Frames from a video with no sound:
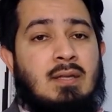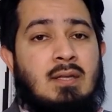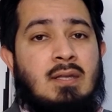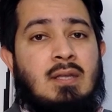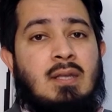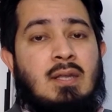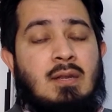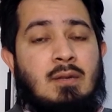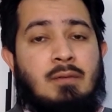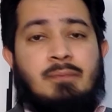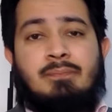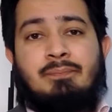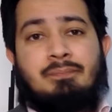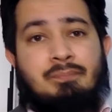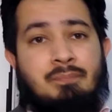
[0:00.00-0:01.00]

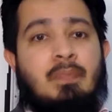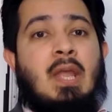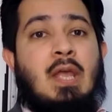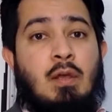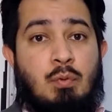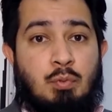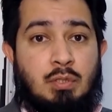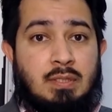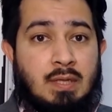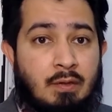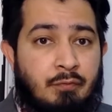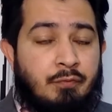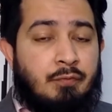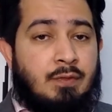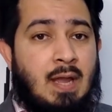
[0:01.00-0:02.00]
it was
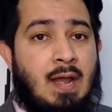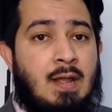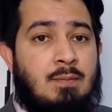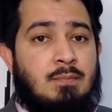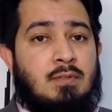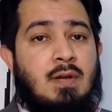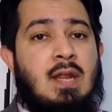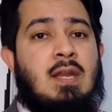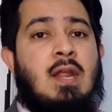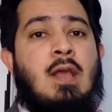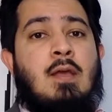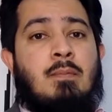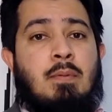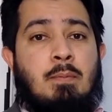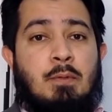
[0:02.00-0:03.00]
tough times, right?
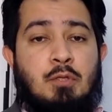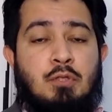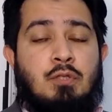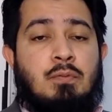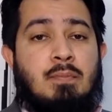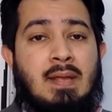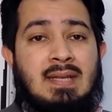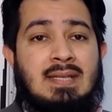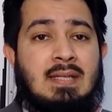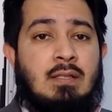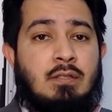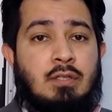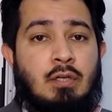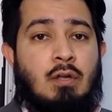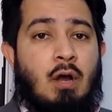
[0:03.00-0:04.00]
People used to make
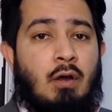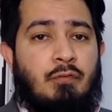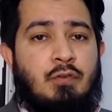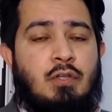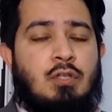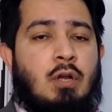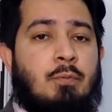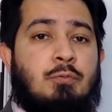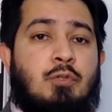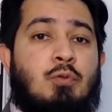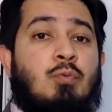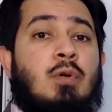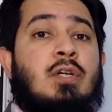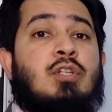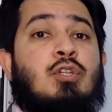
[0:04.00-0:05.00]
deals in coffee shops. You
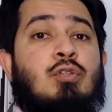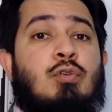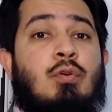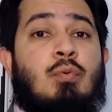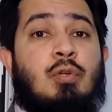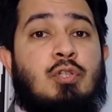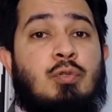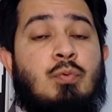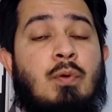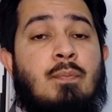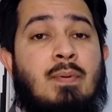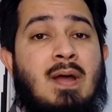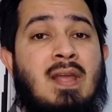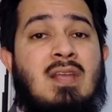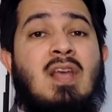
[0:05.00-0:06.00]
weren't sure what you were
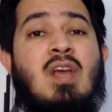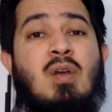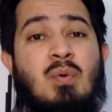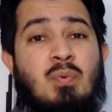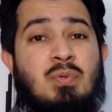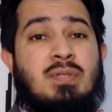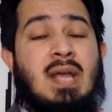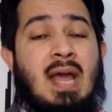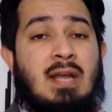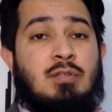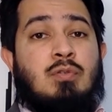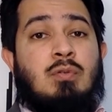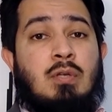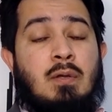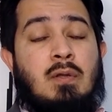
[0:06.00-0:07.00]
buying was
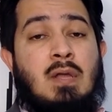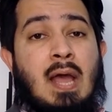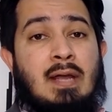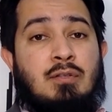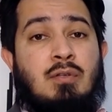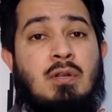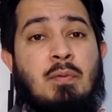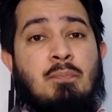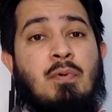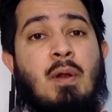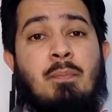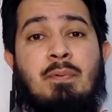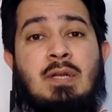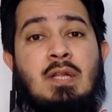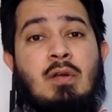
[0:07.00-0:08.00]
actually a
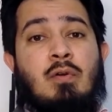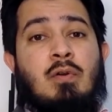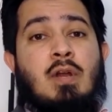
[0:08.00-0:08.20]
property or